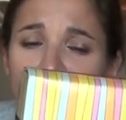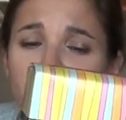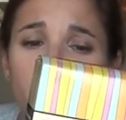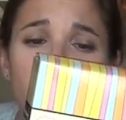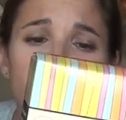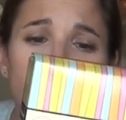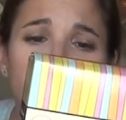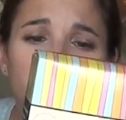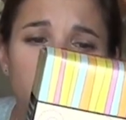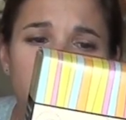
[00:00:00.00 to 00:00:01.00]
They only have
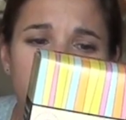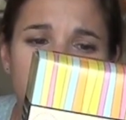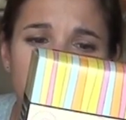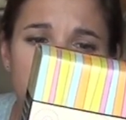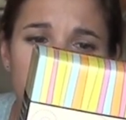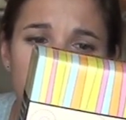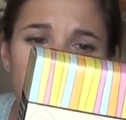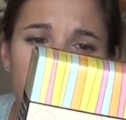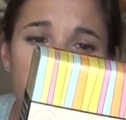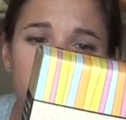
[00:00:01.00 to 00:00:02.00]
one ingredient in them,
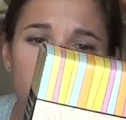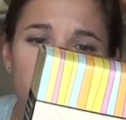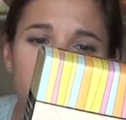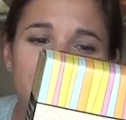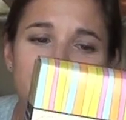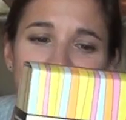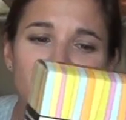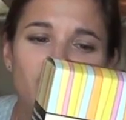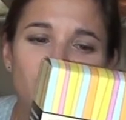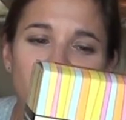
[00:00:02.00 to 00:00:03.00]
and that ingredient
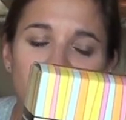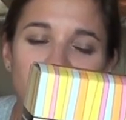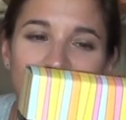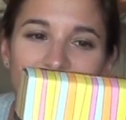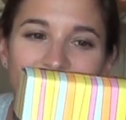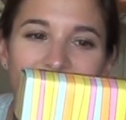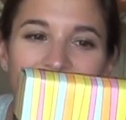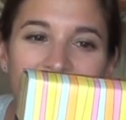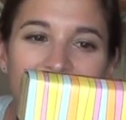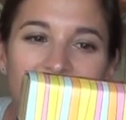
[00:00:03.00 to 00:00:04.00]
is cheese.
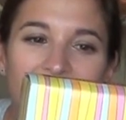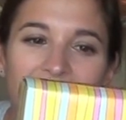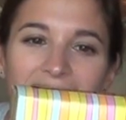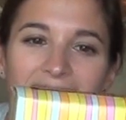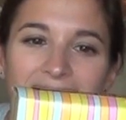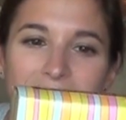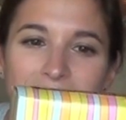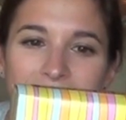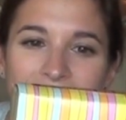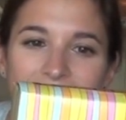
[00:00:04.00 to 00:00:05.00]

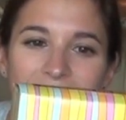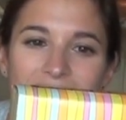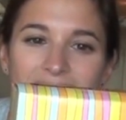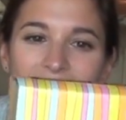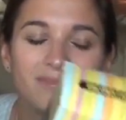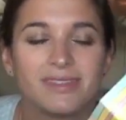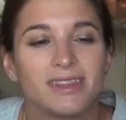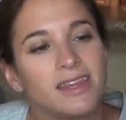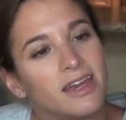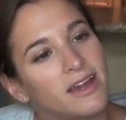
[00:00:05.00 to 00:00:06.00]

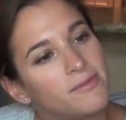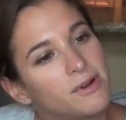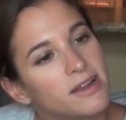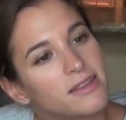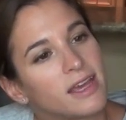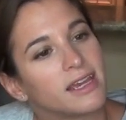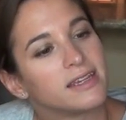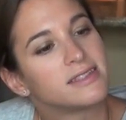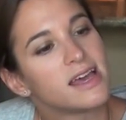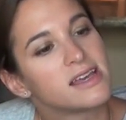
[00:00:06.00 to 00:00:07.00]
What are they
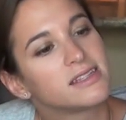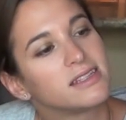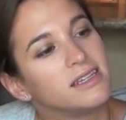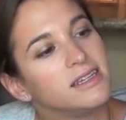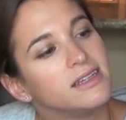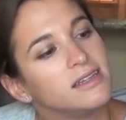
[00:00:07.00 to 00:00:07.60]
exactly?